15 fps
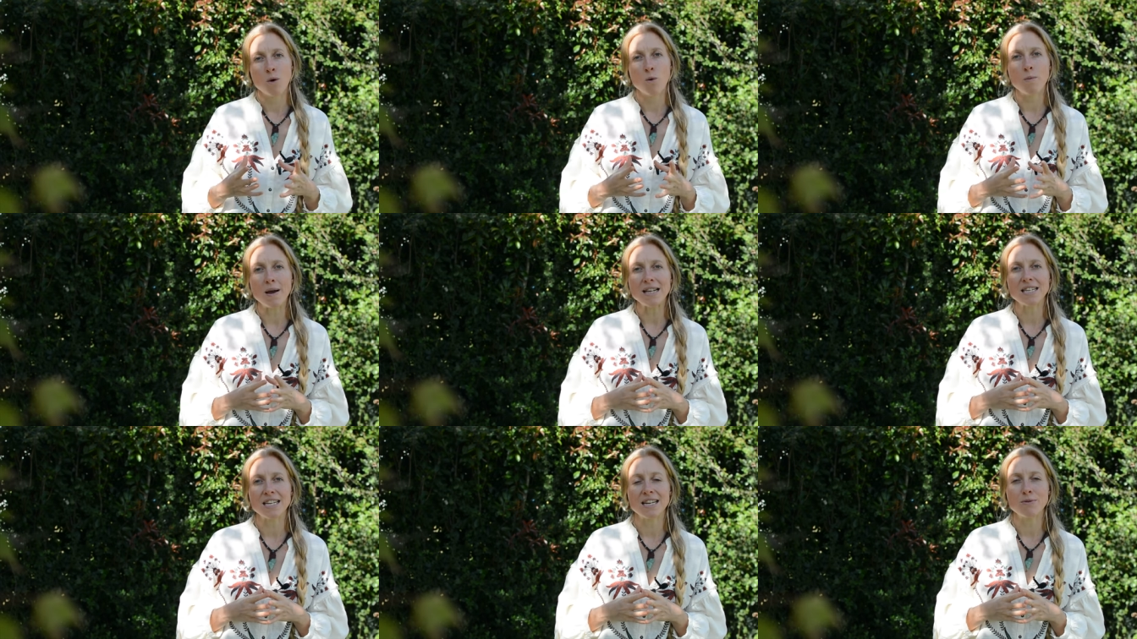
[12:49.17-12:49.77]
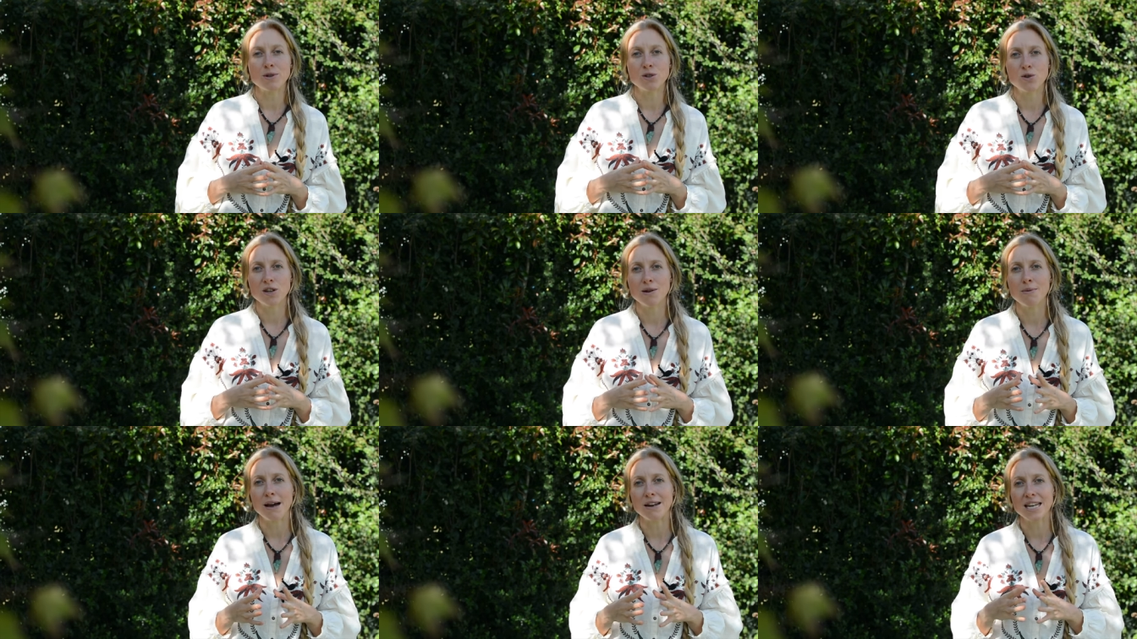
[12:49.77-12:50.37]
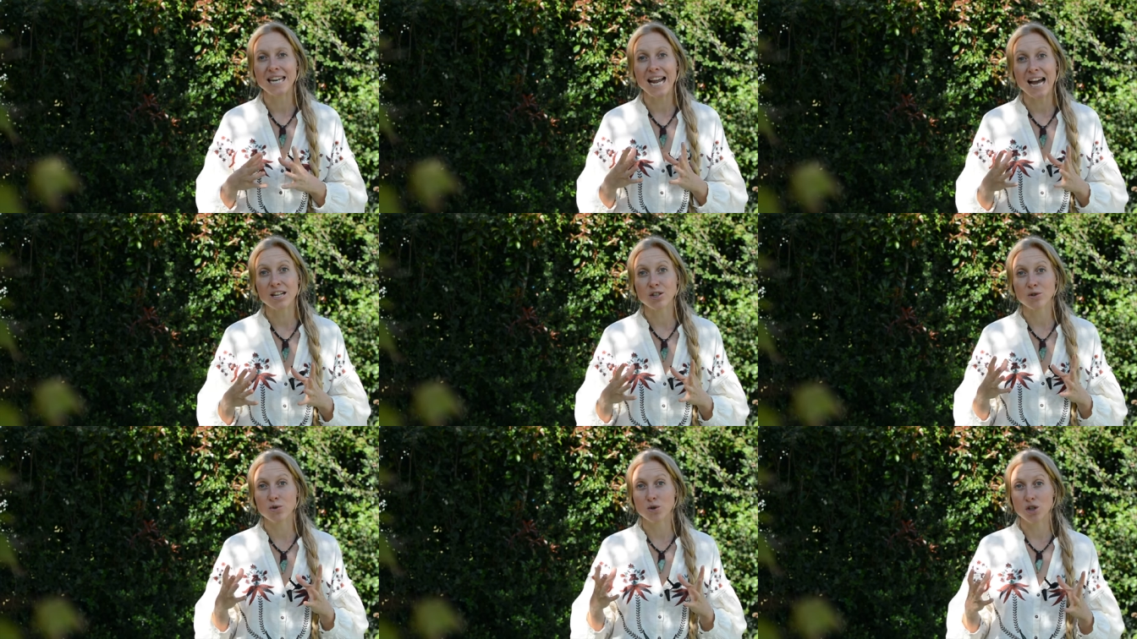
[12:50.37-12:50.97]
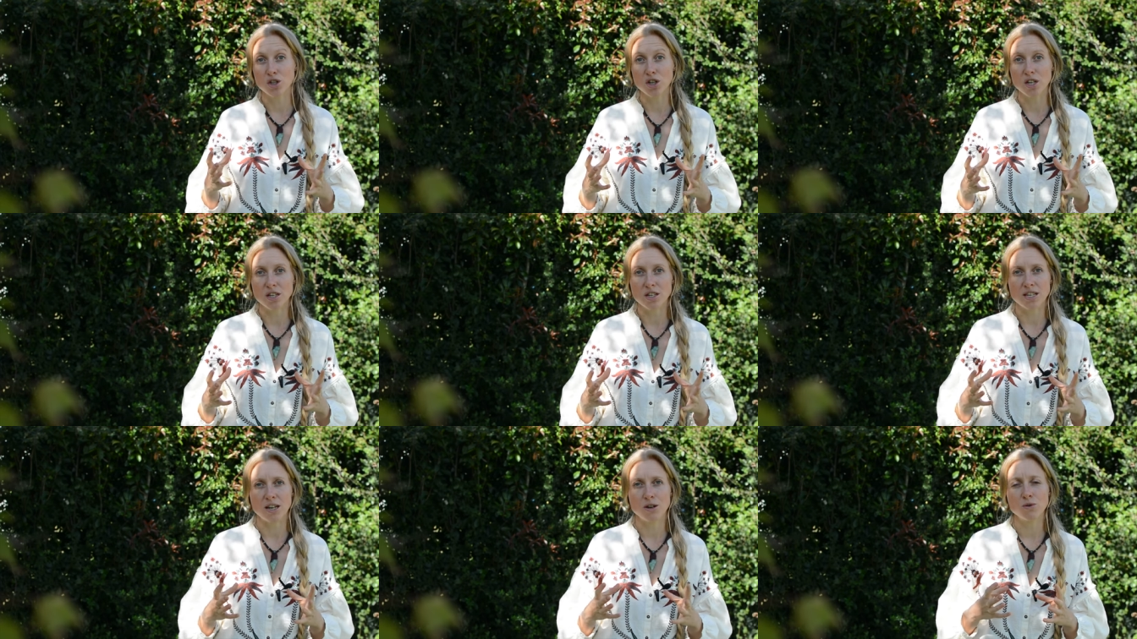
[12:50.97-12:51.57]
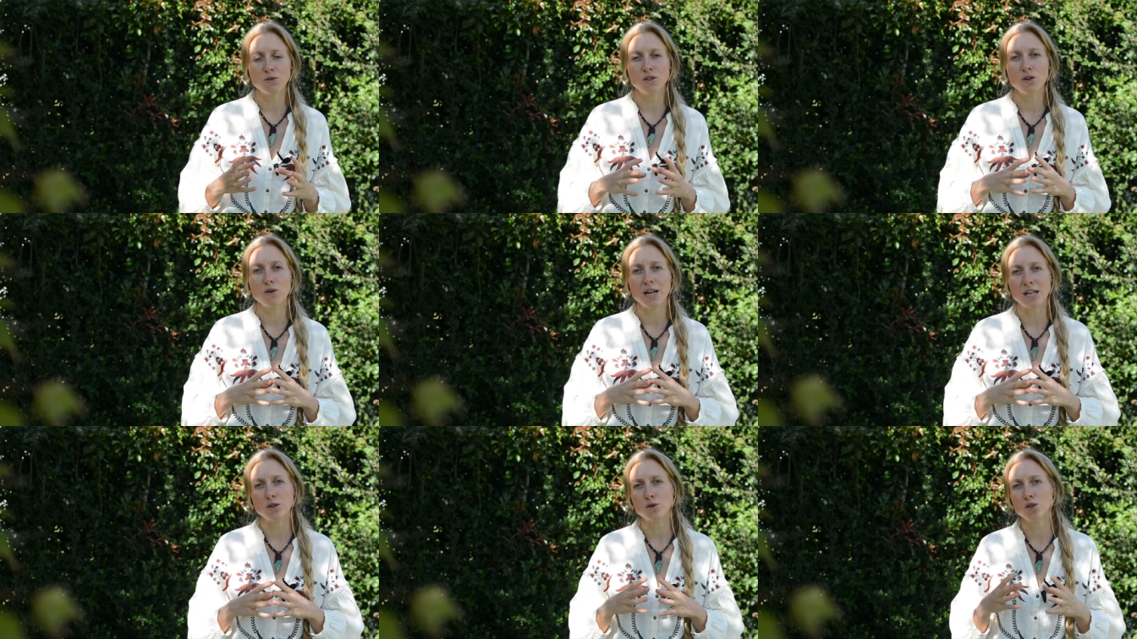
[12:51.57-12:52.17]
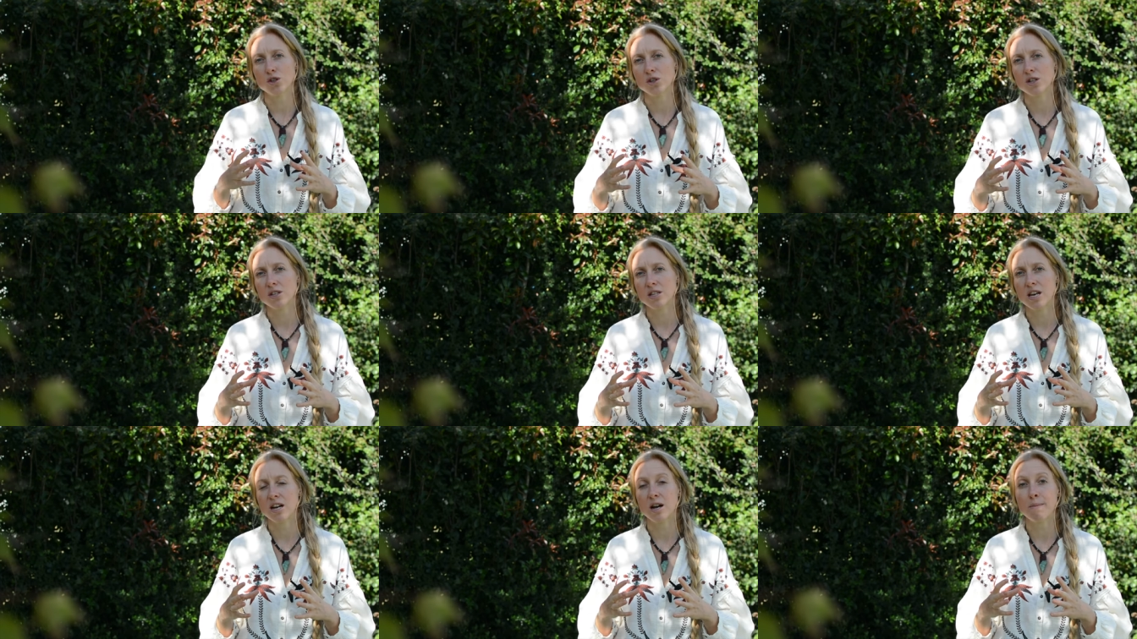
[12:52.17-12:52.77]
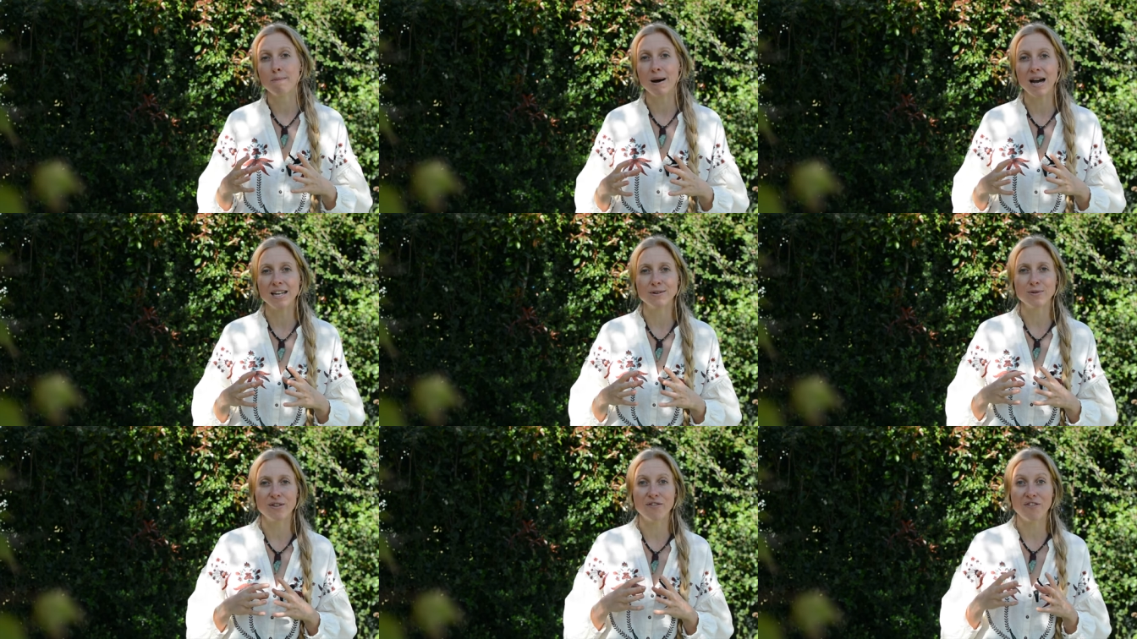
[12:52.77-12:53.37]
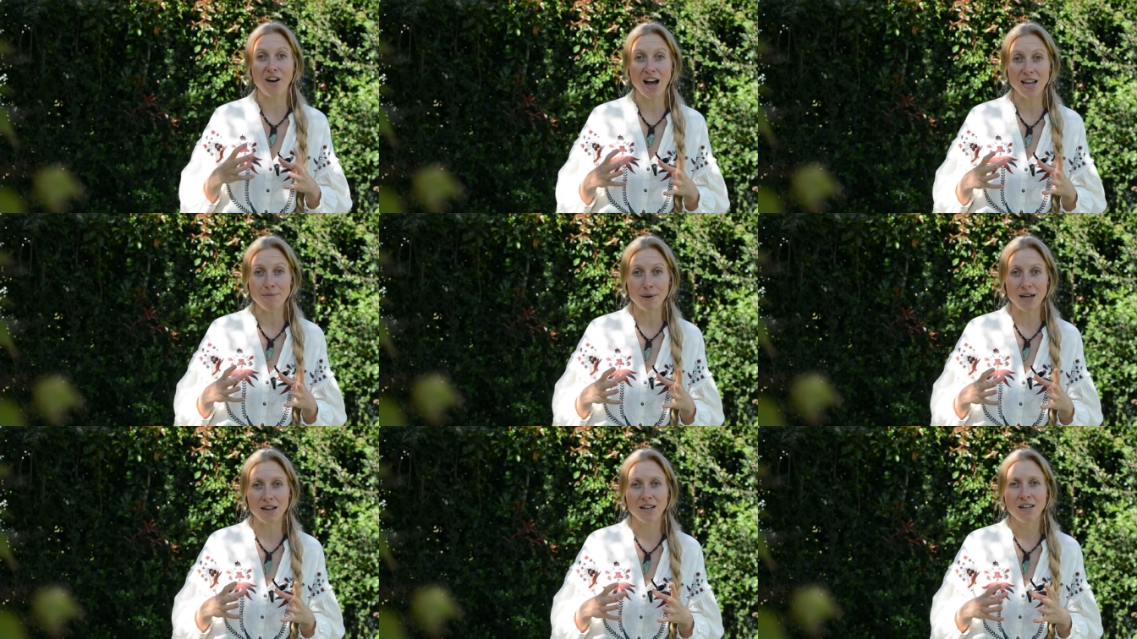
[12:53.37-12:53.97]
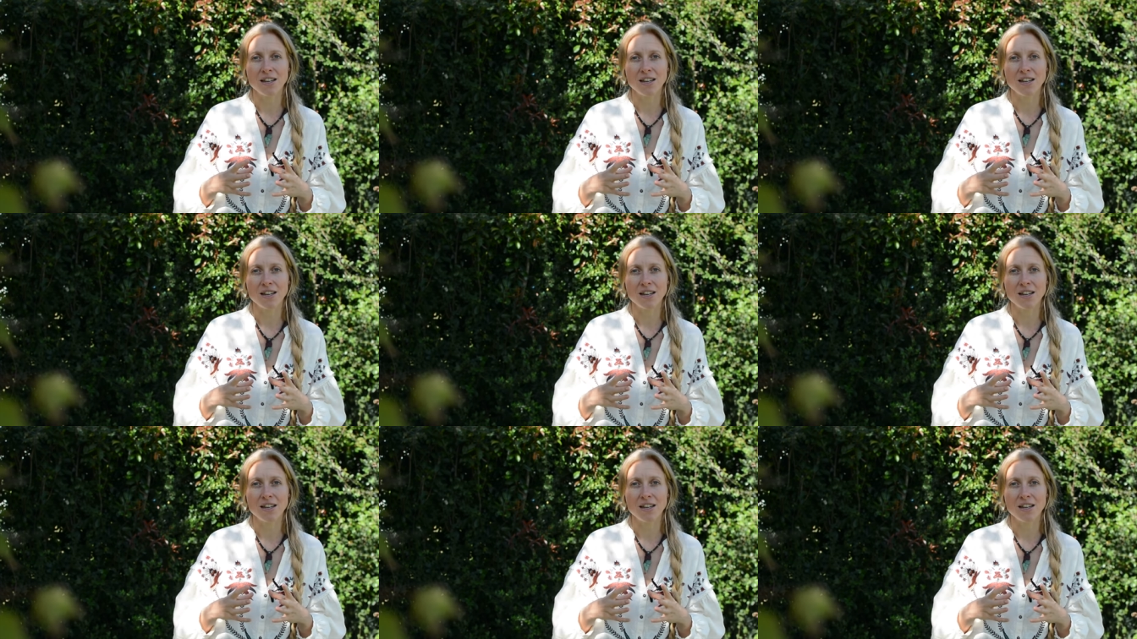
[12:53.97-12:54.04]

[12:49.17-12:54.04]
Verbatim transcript: Well, basically, we're talking about natural sugars, and also natural sugars that are combined with fiber.